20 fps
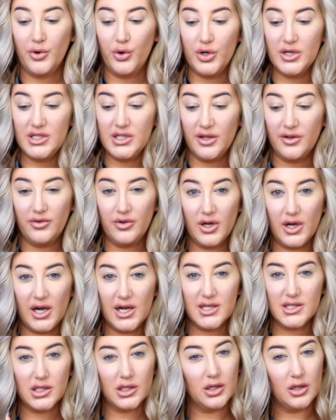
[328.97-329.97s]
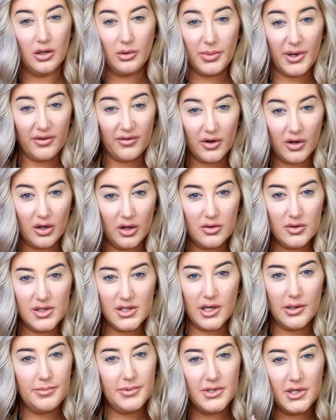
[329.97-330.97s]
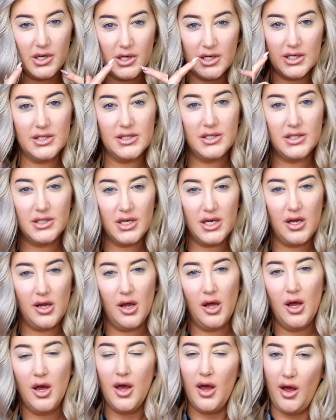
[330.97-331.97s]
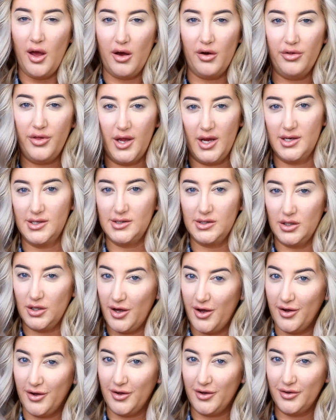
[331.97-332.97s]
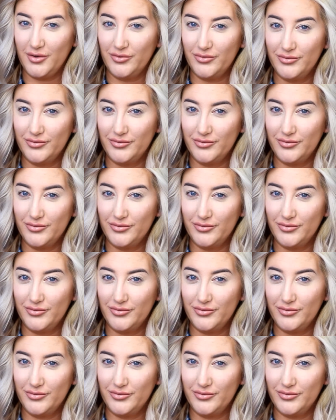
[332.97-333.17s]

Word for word: going to give you guys a little bit of a close-up so you can see how things look.